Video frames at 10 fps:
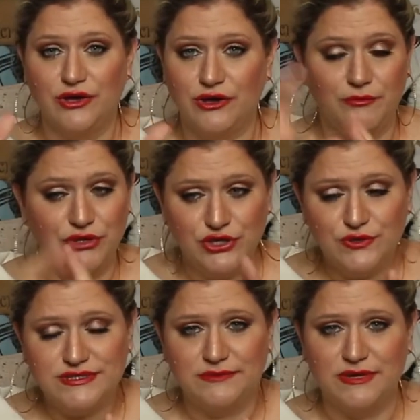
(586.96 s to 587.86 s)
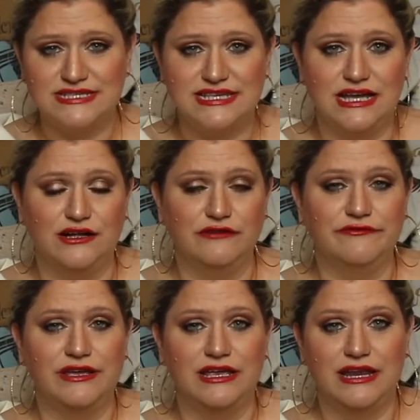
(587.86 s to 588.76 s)
using
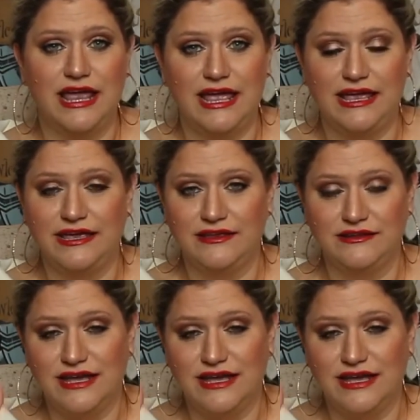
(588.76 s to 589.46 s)
myself in a